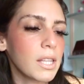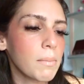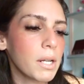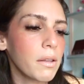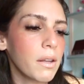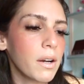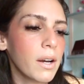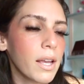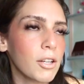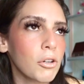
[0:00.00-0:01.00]
in the middle there
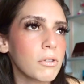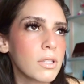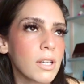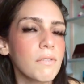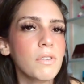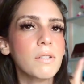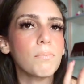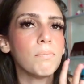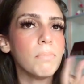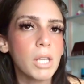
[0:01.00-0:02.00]
and your skin feels
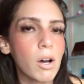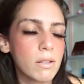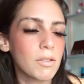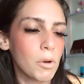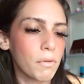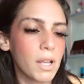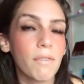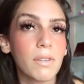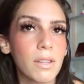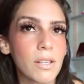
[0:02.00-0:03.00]
beyond soft
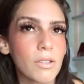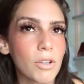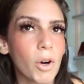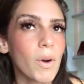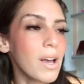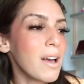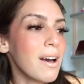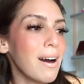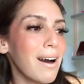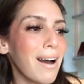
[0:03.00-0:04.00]
after these. So
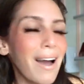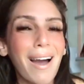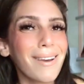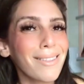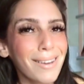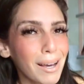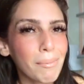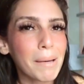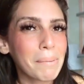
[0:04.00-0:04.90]
I think I might